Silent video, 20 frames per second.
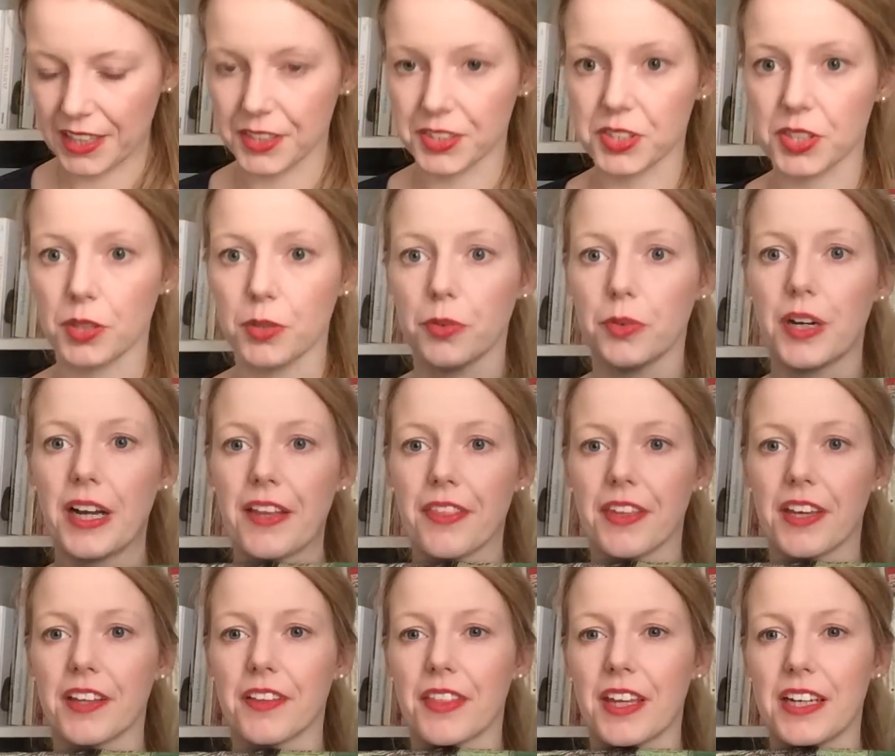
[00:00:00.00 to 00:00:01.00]
So I
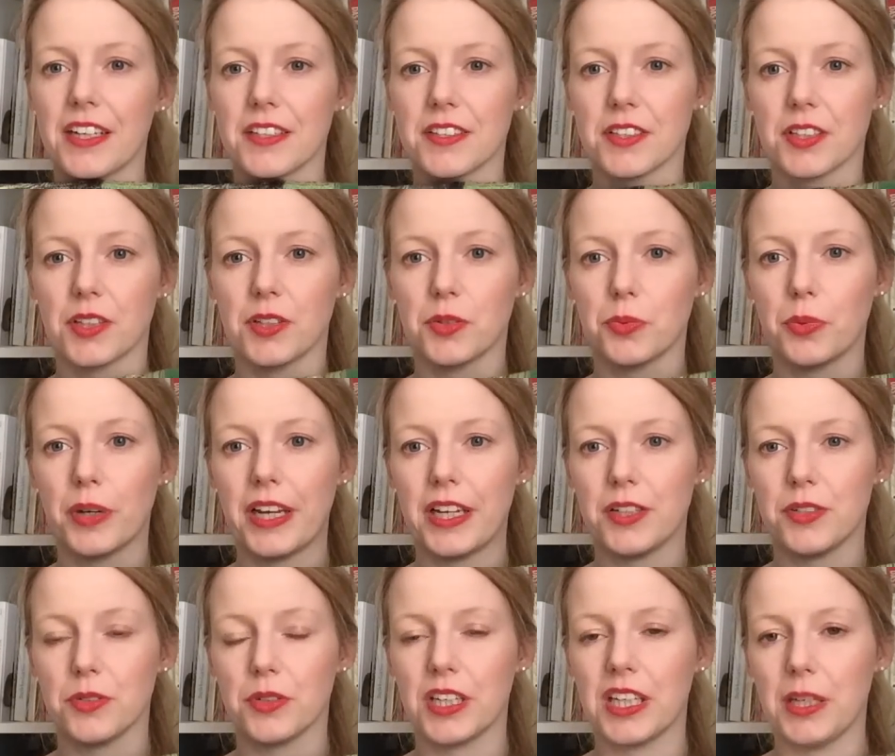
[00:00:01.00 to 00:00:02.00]
think that is a good way
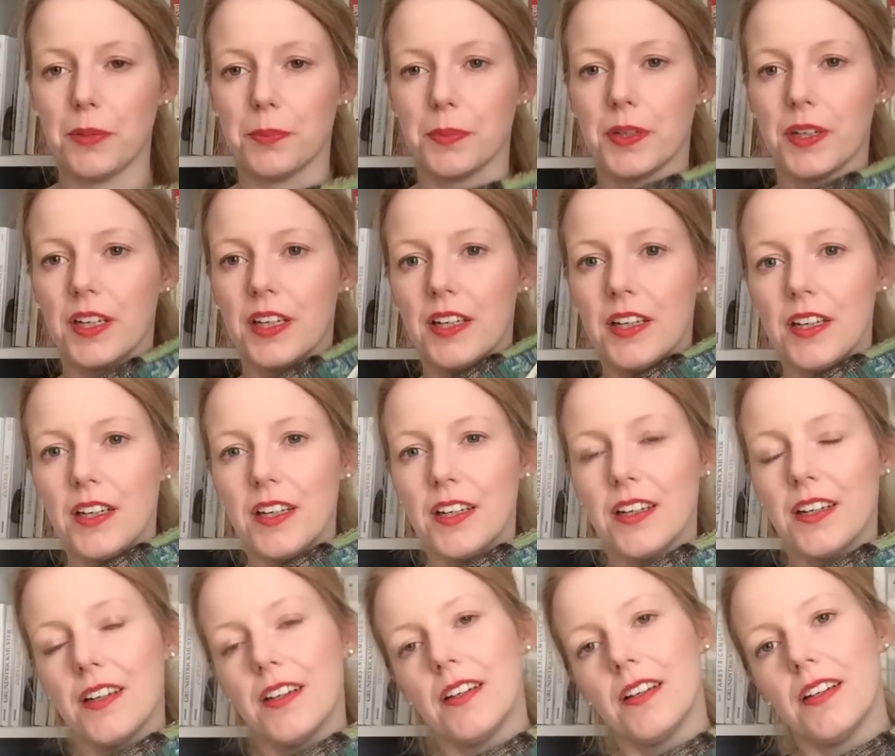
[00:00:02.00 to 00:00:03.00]
to keep
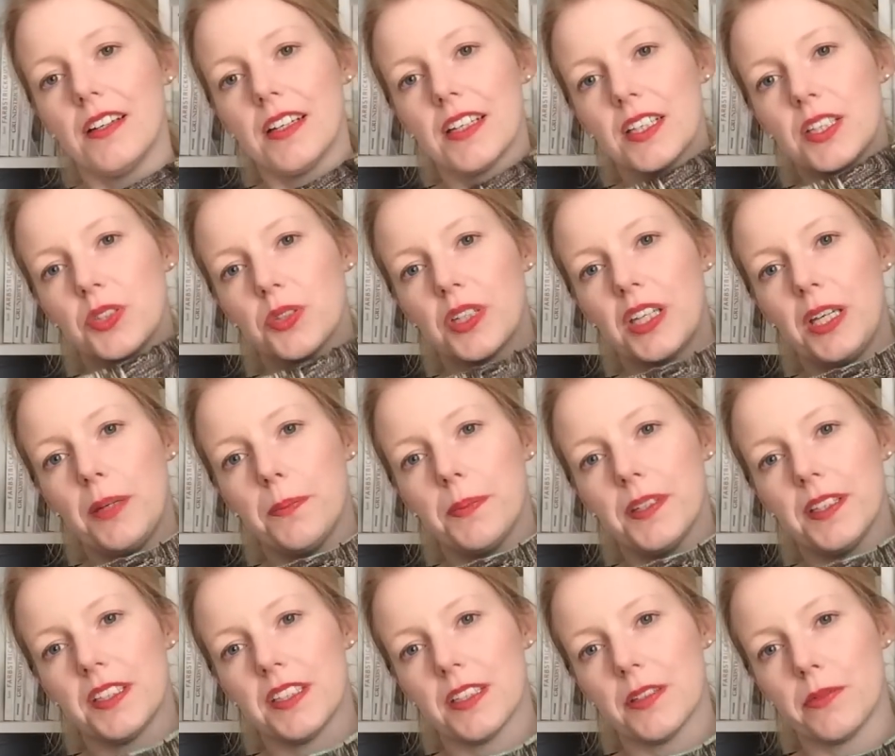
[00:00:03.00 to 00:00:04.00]

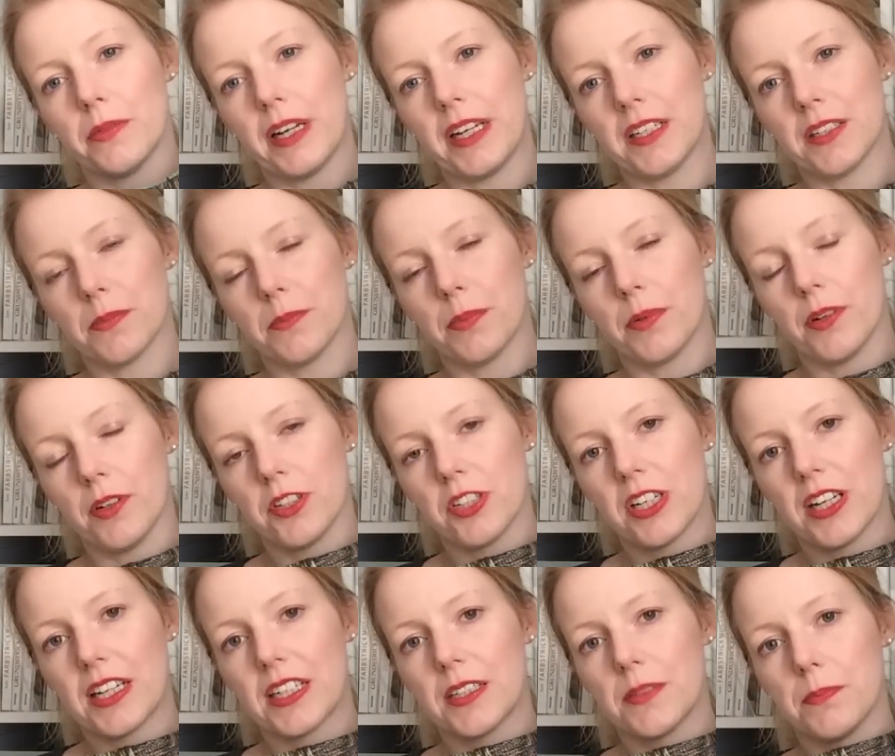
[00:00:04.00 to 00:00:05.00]
it a random
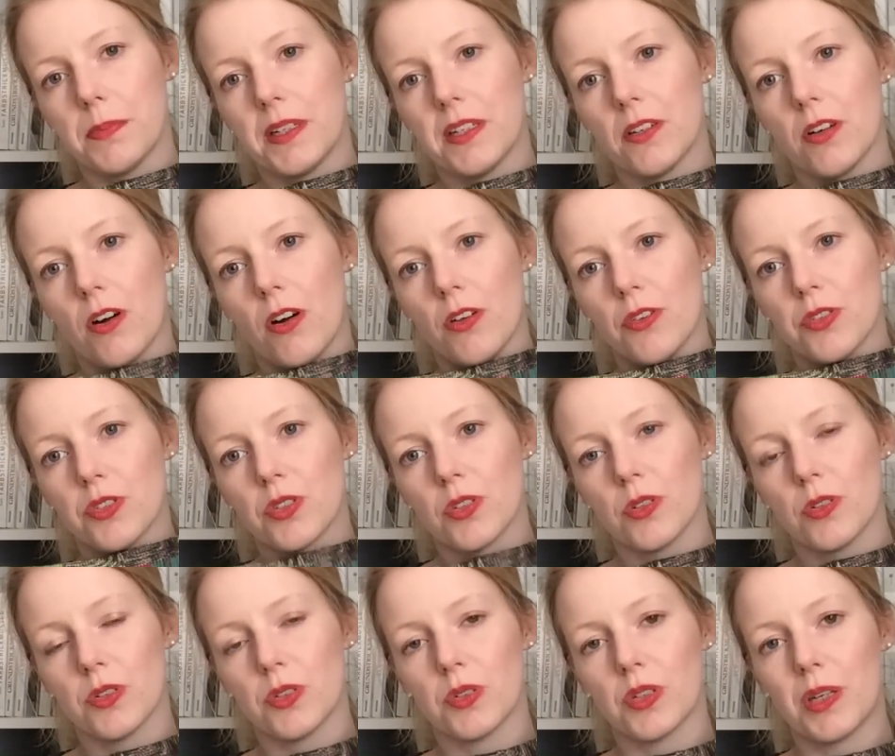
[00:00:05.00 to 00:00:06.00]
project, but
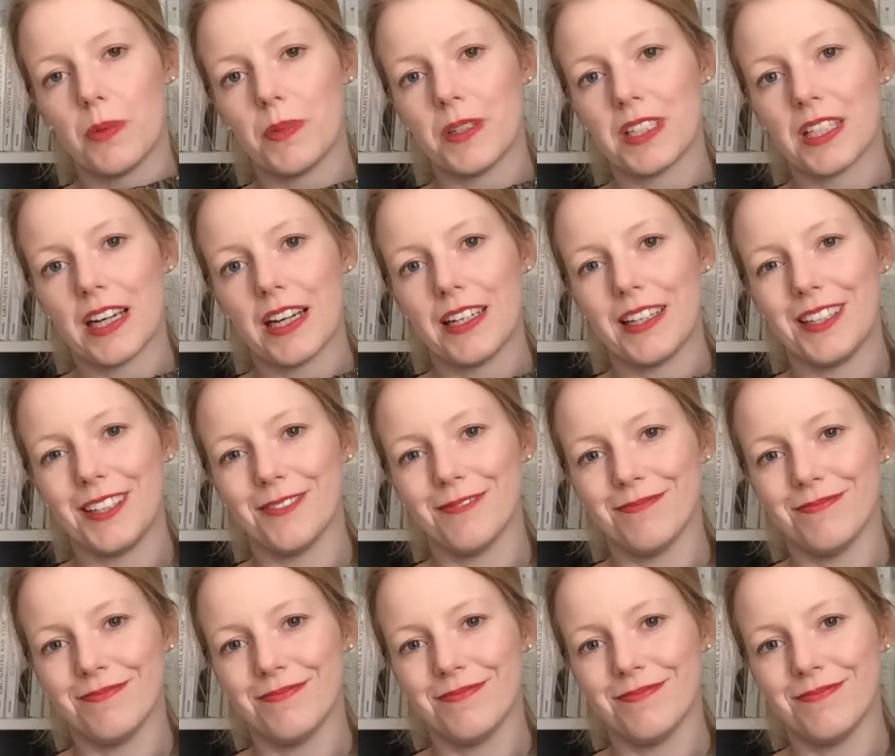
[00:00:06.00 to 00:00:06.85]
also to keep it tidy.